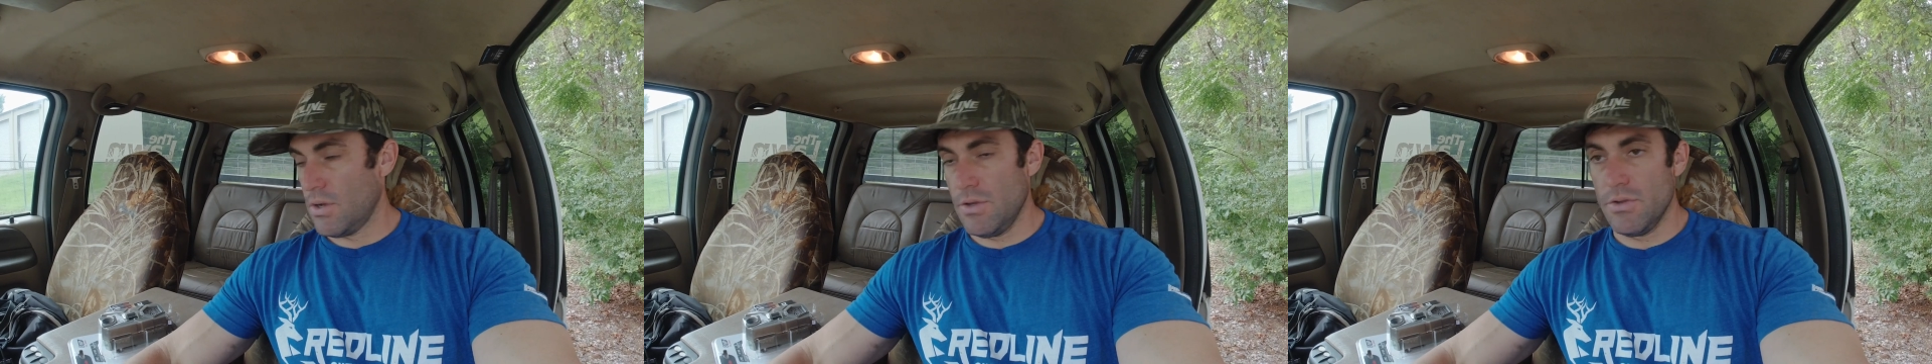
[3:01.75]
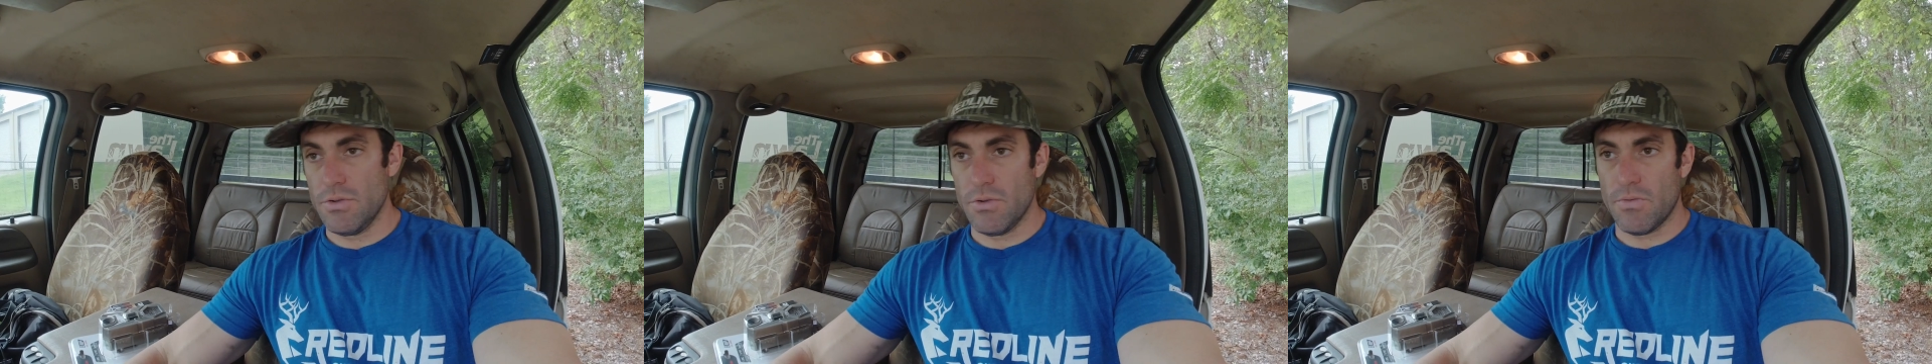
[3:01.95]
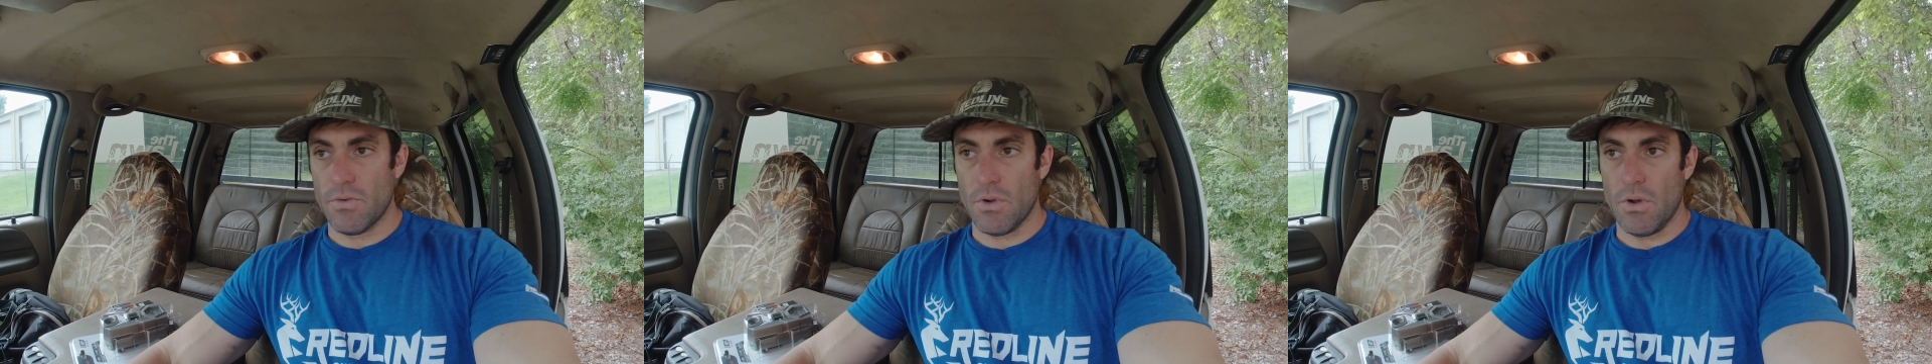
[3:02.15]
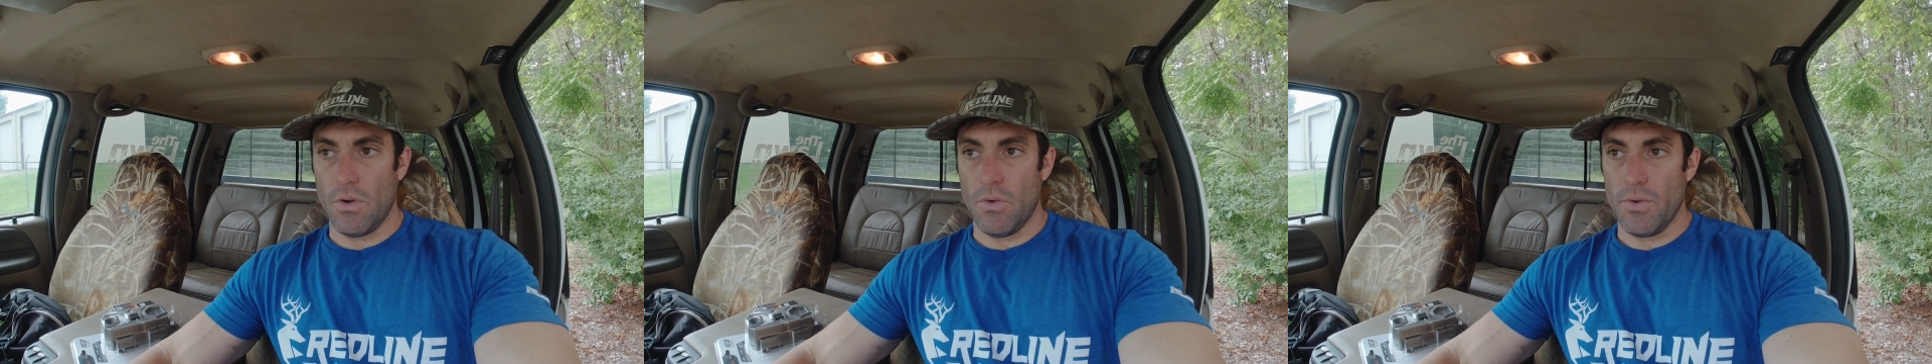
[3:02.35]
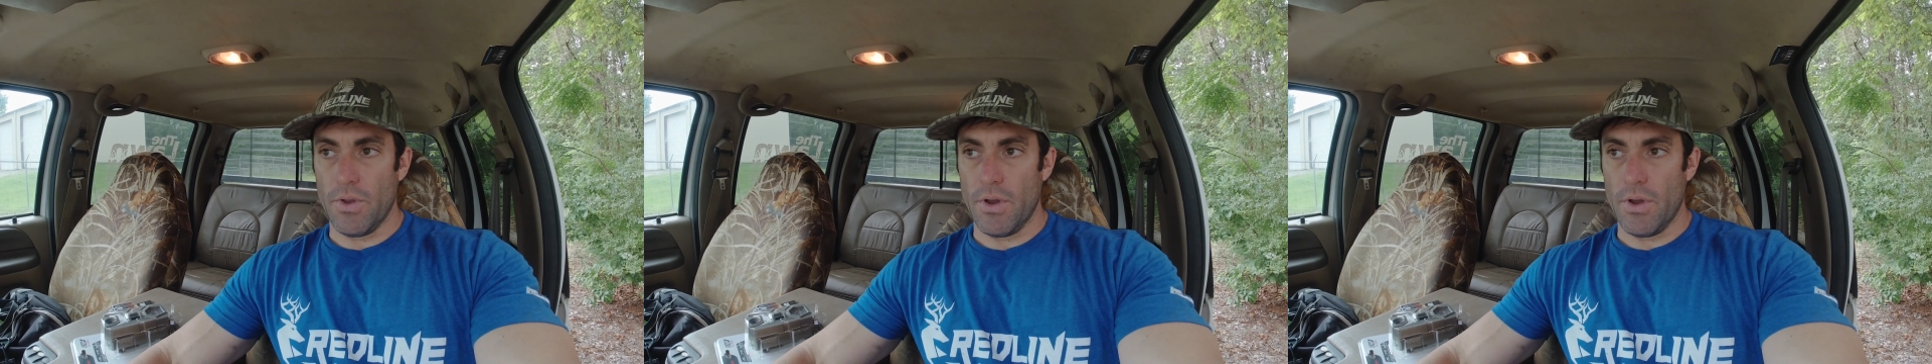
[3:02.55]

I used it for a whole